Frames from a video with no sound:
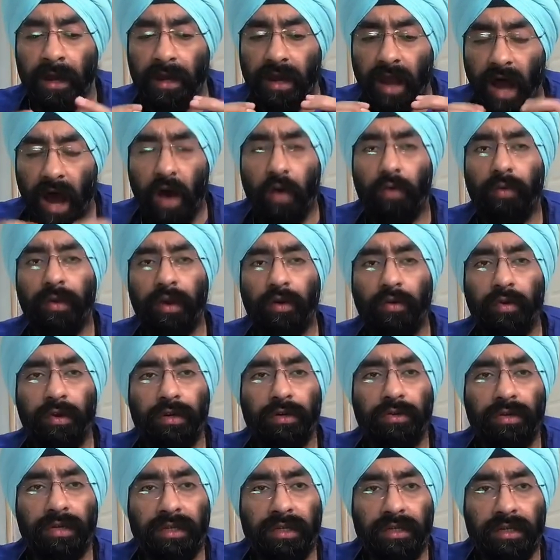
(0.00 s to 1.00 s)
Now we are
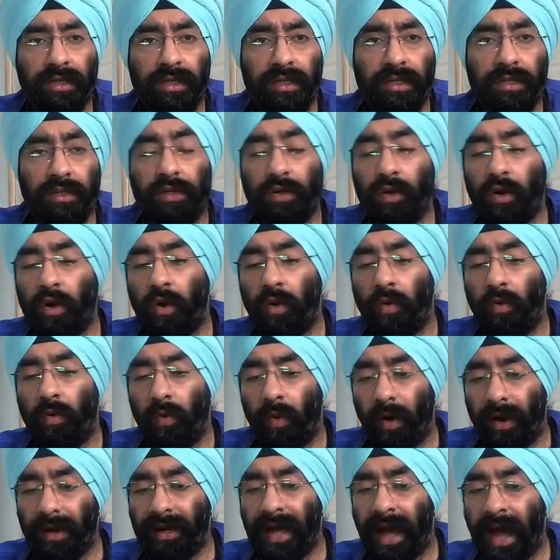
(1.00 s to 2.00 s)
going to discuss
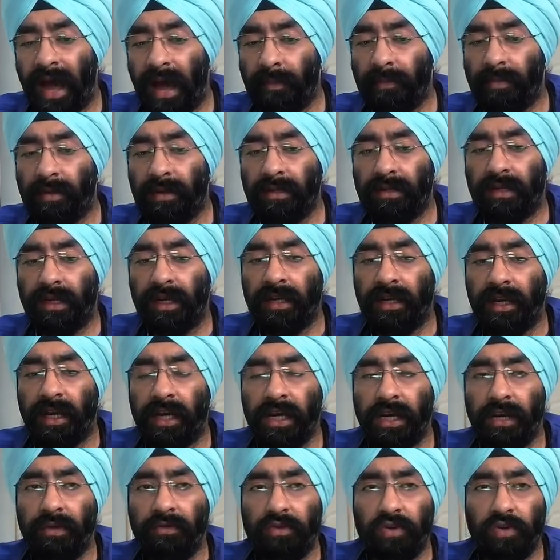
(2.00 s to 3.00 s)
what happens in
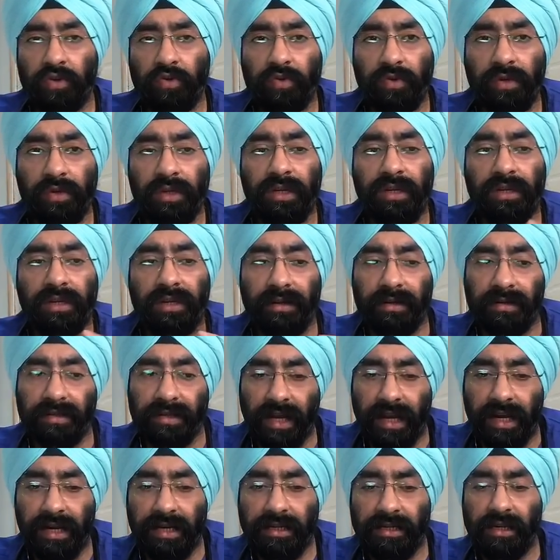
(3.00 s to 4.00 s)
individual
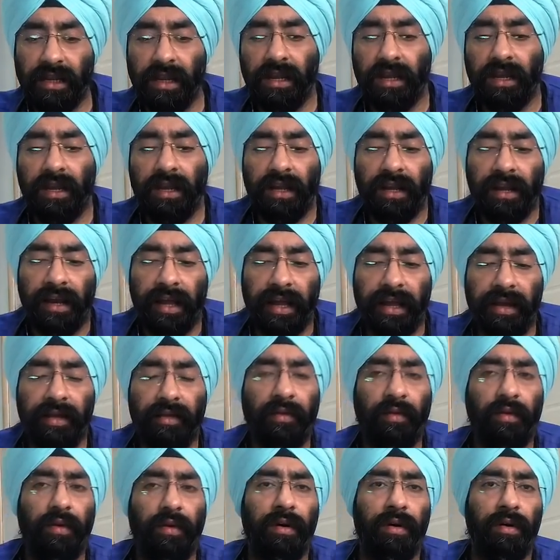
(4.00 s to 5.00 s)
results,
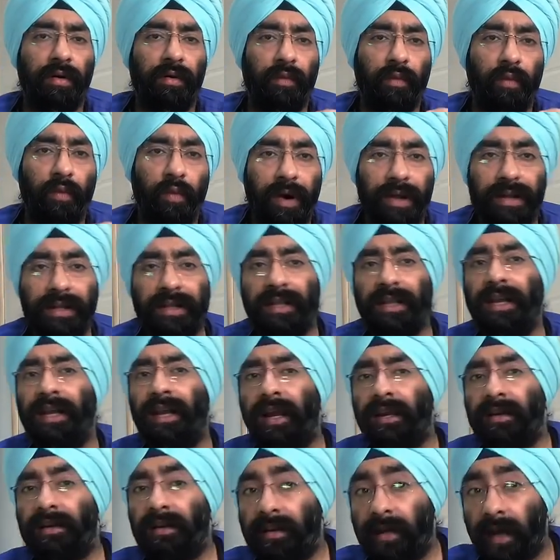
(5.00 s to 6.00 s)
like one
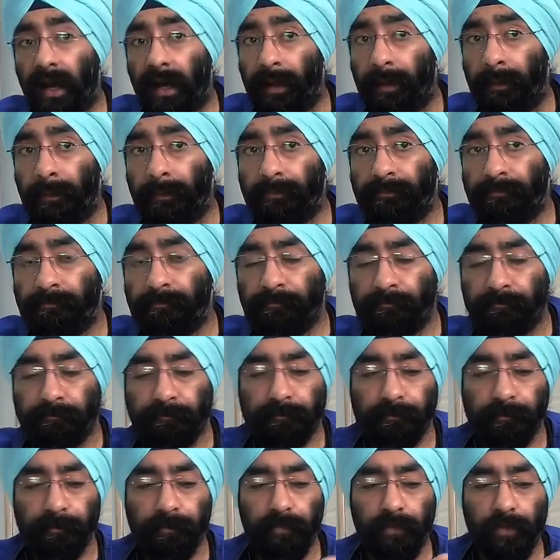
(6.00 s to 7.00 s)
thing at a time.
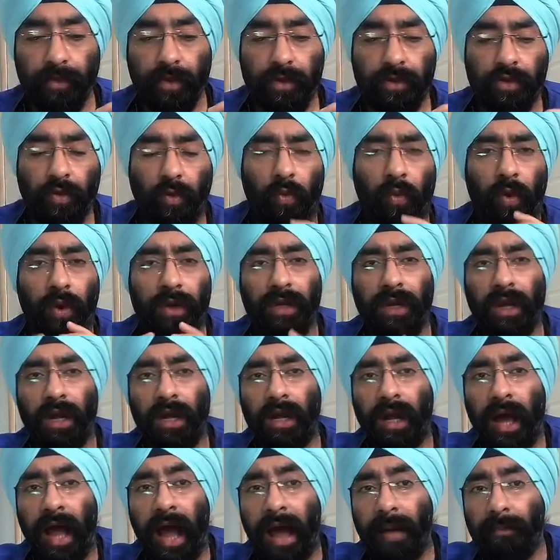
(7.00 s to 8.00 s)
So what
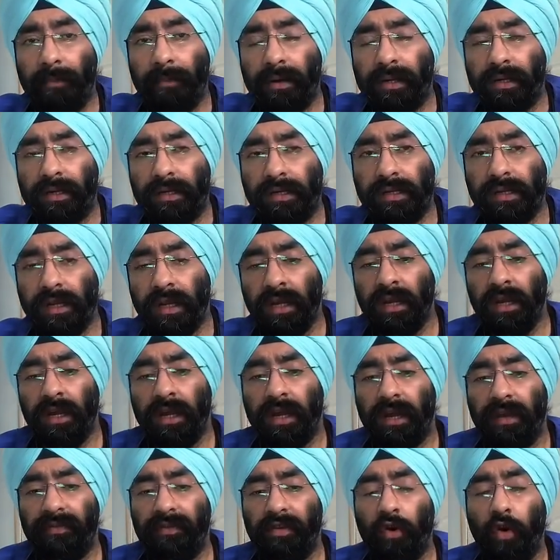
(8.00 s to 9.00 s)
happens
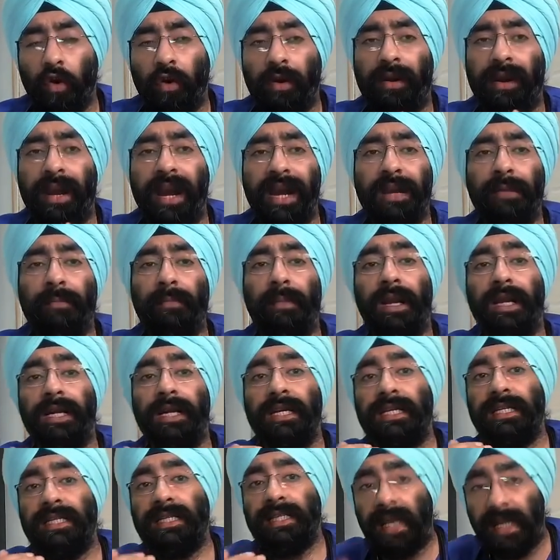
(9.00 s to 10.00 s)
if your red
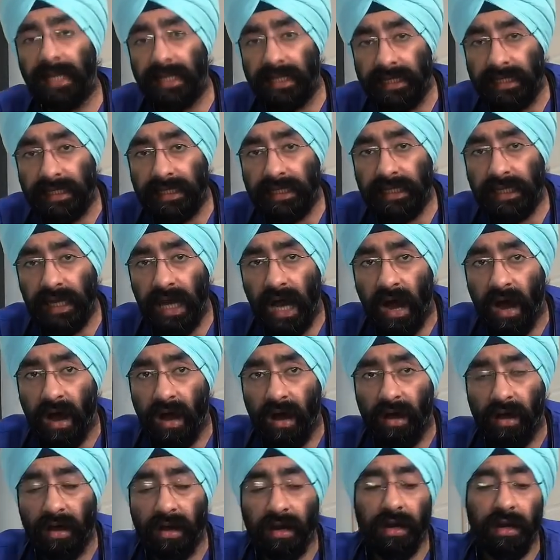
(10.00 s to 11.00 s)
blood cells
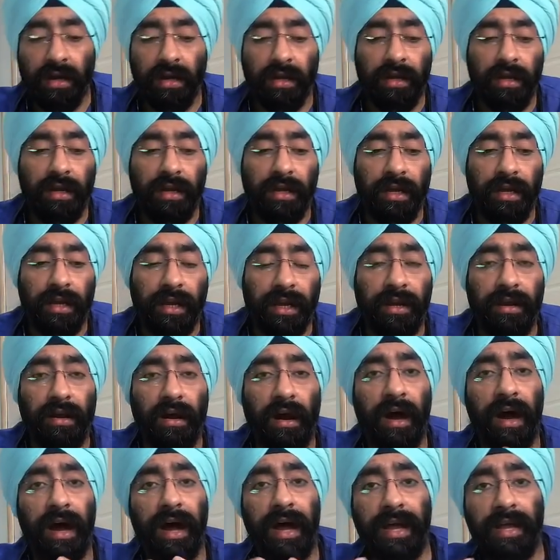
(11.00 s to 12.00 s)
are in a
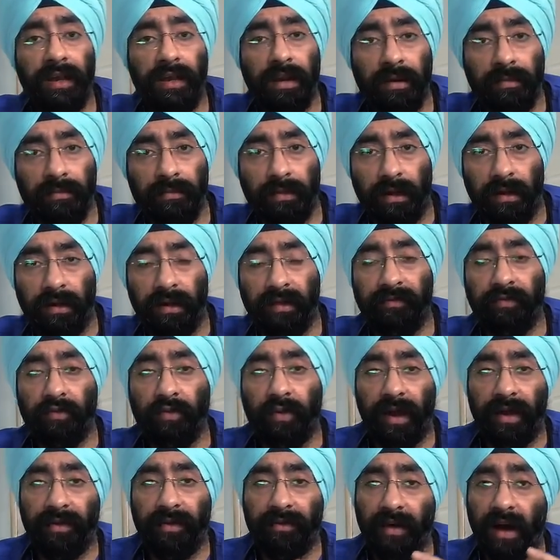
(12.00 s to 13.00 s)
higher number, if you
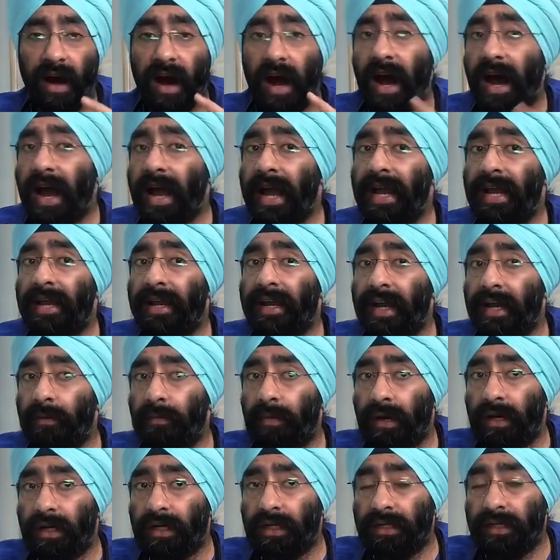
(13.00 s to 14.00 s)
have high
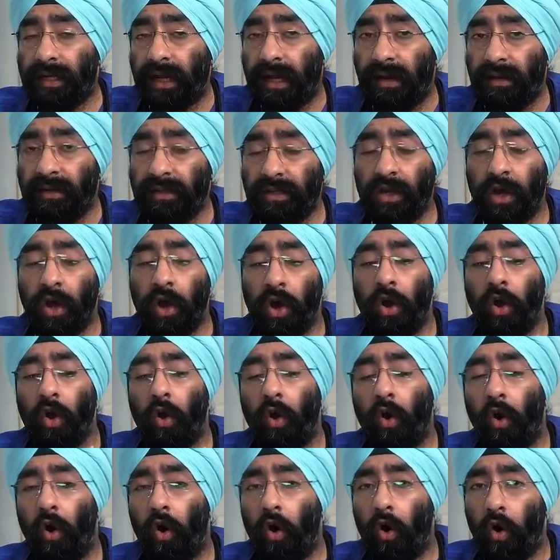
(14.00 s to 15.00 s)
red blood cells,
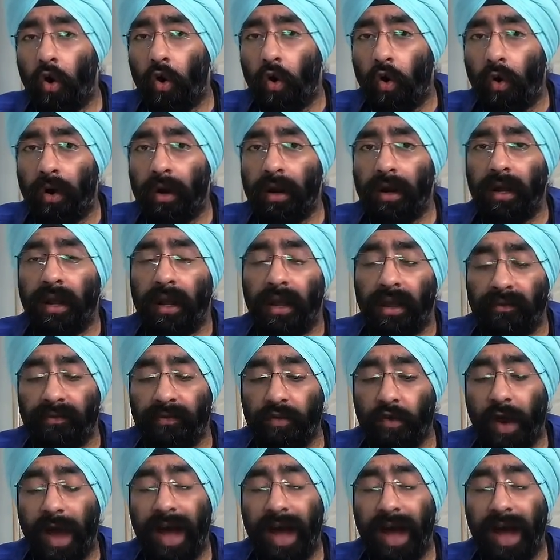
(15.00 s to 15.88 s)
or if